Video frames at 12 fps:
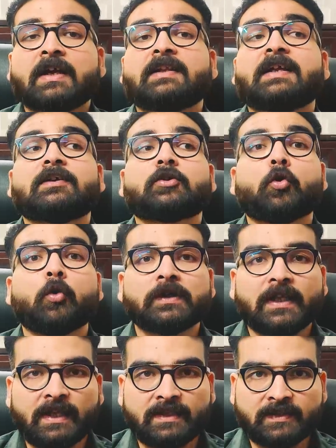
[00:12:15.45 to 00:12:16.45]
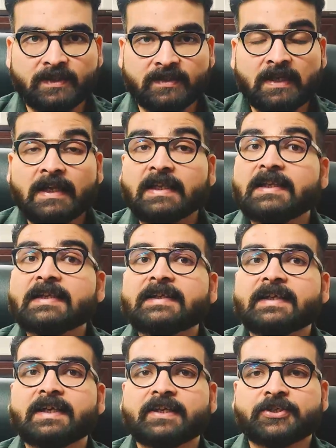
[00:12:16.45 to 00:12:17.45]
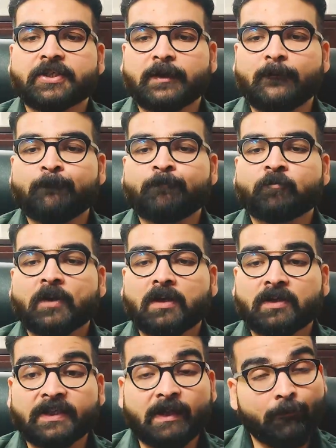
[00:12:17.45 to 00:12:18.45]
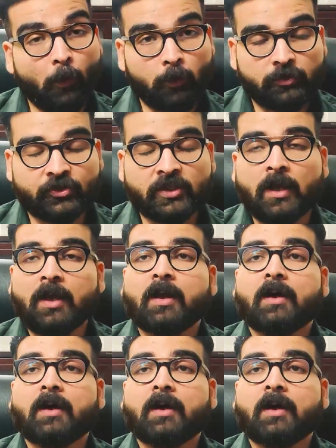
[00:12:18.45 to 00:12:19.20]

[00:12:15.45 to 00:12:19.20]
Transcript: then court cases, litigation, divorce.